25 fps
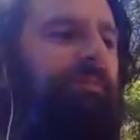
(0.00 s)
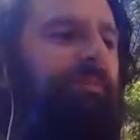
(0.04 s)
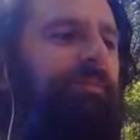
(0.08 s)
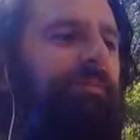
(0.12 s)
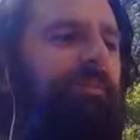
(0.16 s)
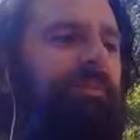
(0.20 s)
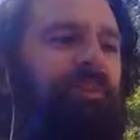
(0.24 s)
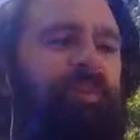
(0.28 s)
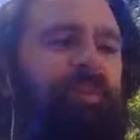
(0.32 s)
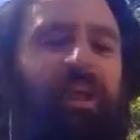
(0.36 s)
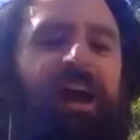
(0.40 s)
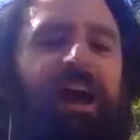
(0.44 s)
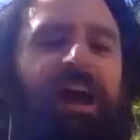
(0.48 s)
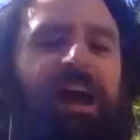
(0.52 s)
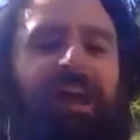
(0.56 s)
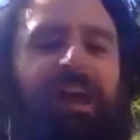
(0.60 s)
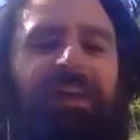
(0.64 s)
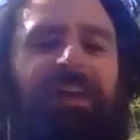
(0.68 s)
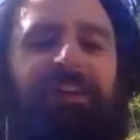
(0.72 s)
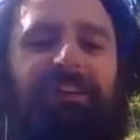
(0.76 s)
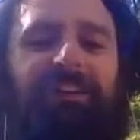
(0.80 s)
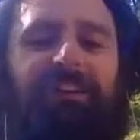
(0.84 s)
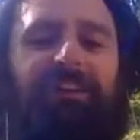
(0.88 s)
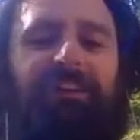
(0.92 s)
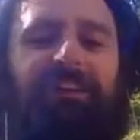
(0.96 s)
The guy.
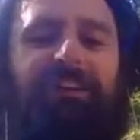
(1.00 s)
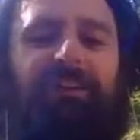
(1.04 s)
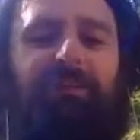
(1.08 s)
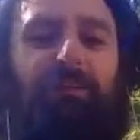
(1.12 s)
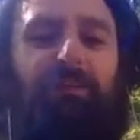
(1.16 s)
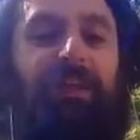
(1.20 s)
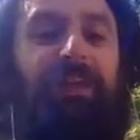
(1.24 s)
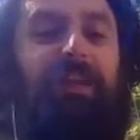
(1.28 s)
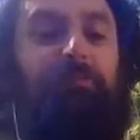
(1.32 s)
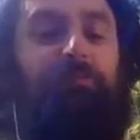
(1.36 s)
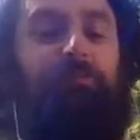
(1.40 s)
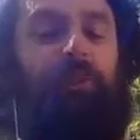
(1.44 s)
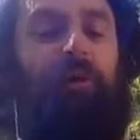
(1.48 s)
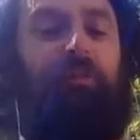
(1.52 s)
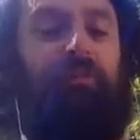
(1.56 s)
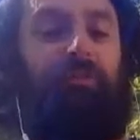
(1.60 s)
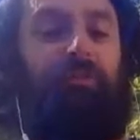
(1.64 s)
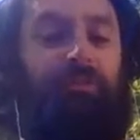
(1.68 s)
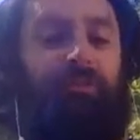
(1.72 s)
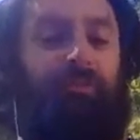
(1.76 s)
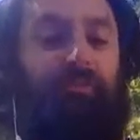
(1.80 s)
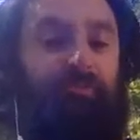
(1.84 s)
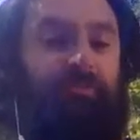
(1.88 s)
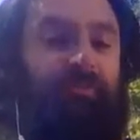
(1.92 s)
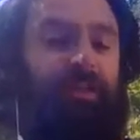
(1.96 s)
Great
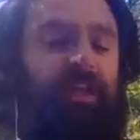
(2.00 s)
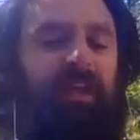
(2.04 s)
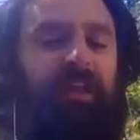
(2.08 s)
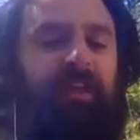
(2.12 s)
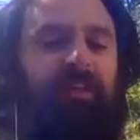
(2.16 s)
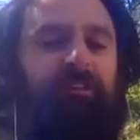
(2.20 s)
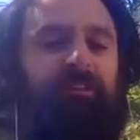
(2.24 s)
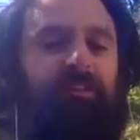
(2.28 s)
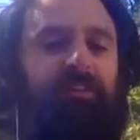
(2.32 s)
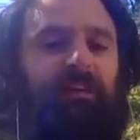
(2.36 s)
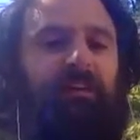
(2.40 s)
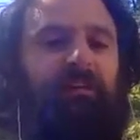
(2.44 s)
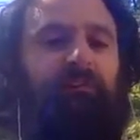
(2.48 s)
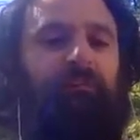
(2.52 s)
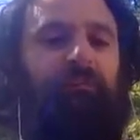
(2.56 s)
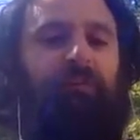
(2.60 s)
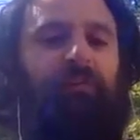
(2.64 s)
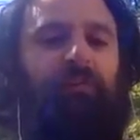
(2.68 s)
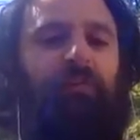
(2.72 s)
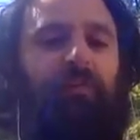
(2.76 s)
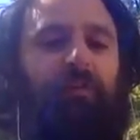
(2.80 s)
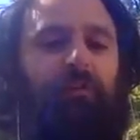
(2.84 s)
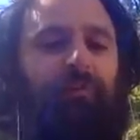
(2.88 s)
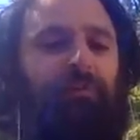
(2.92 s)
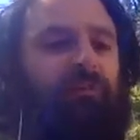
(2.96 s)
composer and
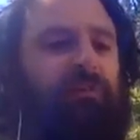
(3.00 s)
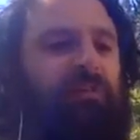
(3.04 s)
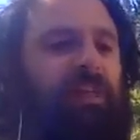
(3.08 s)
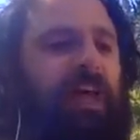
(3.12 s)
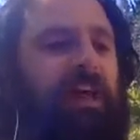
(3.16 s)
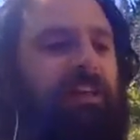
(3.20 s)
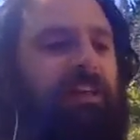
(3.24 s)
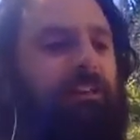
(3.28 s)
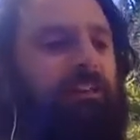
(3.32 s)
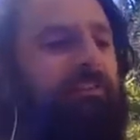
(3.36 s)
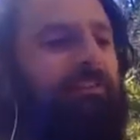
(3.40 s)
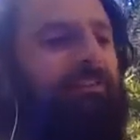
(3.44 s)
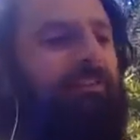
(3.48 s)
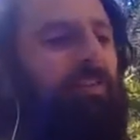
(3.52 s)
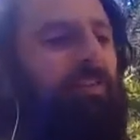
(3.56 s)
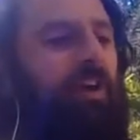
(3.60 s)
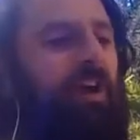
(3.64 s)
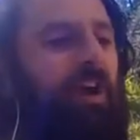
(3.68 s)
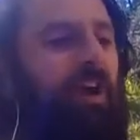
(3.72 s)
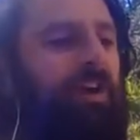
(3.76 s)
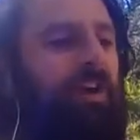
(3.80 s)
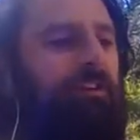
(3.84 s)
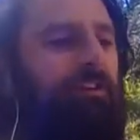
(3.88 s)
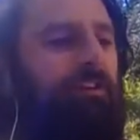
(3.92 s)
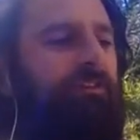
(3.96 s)
performer. Lila
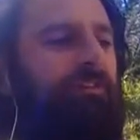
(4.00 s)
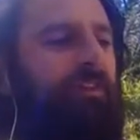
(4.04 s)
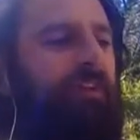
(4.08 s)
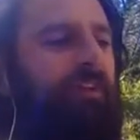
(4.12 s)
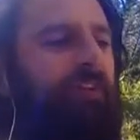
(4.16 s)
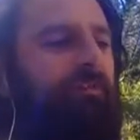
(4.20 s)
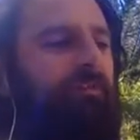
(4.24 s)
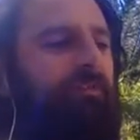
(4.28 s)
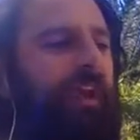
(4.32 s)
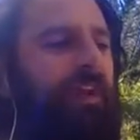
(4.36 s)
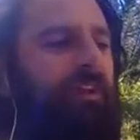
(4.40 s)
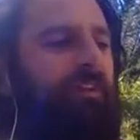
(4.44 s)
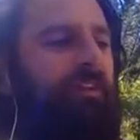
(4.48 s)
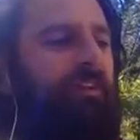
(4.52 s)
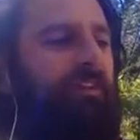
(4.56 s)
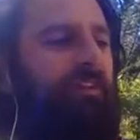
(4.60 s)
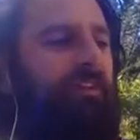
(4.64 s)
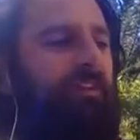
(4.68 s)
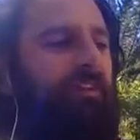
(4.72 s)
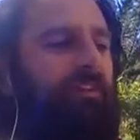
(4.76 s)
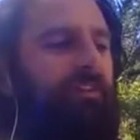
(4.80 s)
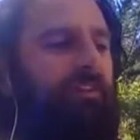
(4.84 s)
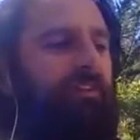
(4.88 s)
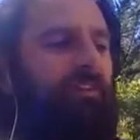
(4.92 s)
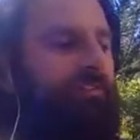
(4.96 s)
Sklar is our
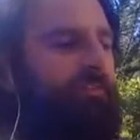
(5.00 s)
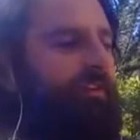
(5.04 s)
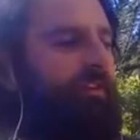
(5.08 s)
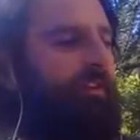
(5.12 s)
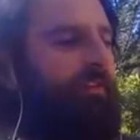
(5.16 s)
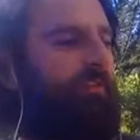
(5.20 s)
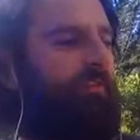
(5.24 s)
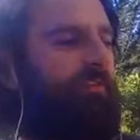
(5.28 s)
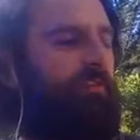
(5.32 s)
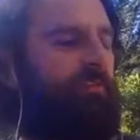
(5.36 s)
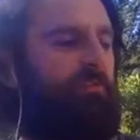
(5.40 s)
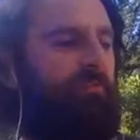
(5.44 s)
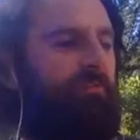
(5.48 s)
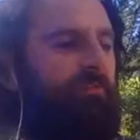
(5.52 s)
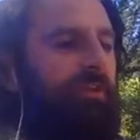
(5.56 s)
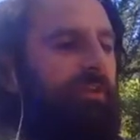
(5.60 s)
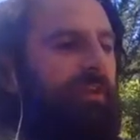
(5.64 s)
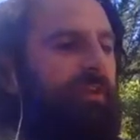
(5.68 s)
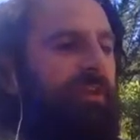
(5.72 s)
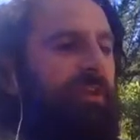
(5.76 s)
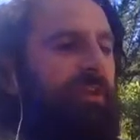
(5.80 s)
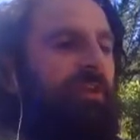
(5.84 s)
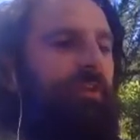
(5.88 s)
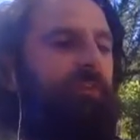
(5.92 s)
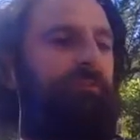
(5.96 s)
violinist, also
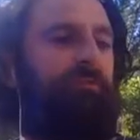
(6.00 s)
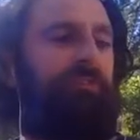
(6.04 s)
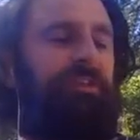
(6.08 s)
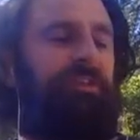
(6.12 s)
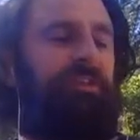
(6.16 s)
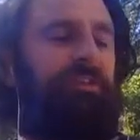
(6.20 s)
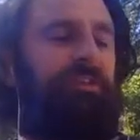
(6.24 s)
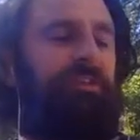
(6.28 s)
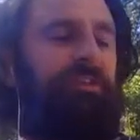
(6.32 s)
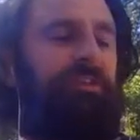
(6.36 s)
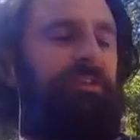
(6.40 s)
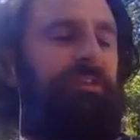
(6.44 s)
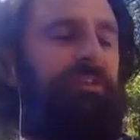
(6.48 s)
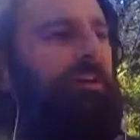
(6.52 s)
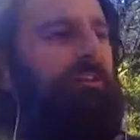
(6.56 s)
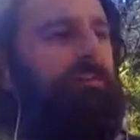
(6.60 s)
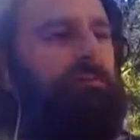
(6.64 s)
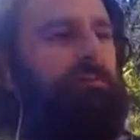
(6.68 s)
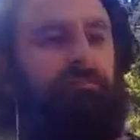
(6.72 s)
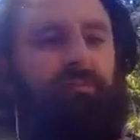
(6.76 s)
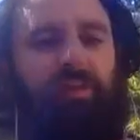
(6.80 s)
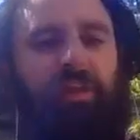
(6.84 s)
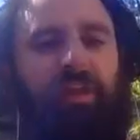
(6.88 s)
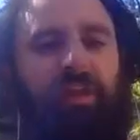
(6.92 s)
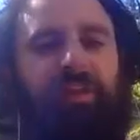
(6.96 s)
really
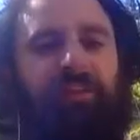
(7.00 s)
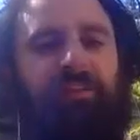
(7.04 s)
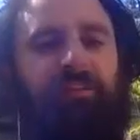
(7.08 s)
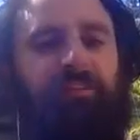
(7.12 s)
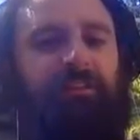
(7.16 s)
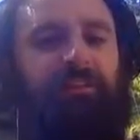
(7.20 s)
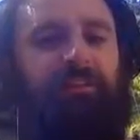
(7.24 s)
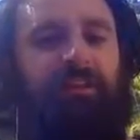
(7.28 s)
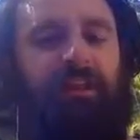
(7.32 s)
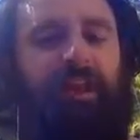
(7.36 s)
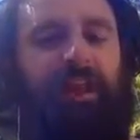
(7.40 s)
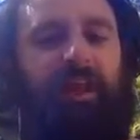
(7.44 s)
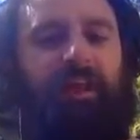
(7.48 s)
renowned player.